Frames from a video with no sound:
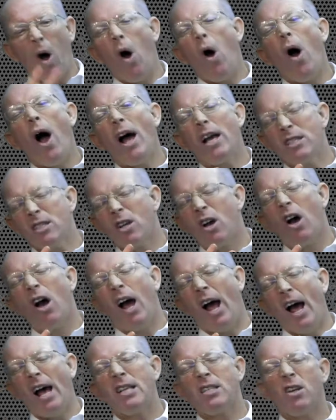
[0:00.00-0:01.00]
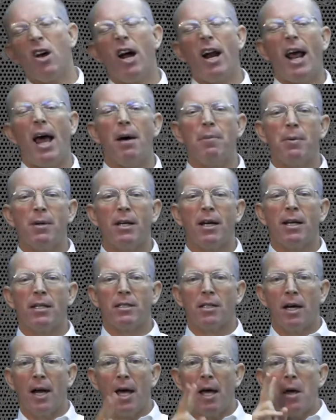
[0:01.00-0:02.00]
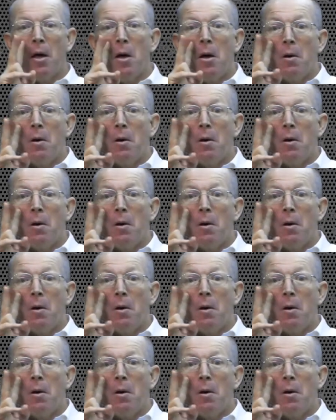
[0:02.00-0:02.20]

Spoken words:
Oh, I saw it happen yesterday.